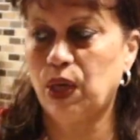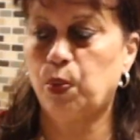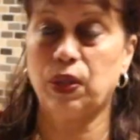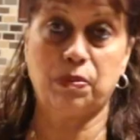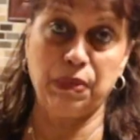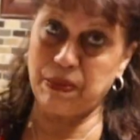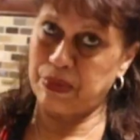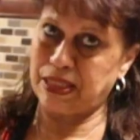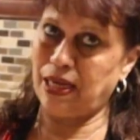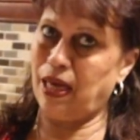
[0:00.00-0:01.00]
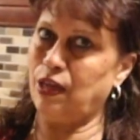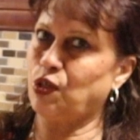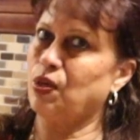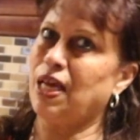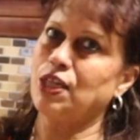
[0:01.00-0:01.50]
it with meat masala,
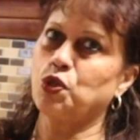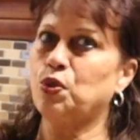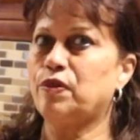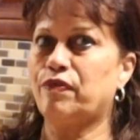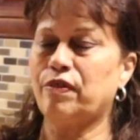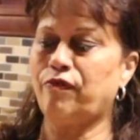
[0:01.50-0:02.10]
so it has 2 different